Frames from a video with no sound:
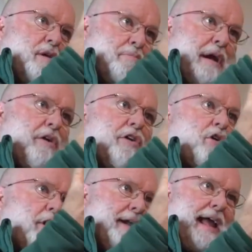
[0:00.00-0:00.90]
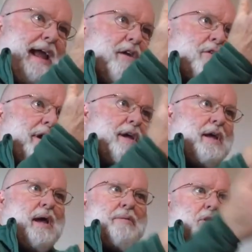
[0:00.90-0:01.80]
paranoid, angry.
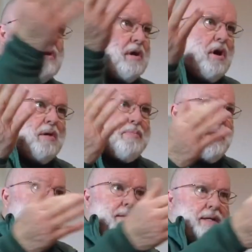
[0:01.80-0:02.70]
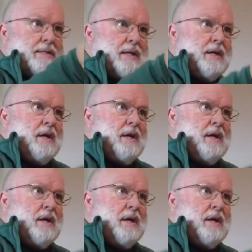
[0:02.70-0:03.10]
I mean, look at our politics.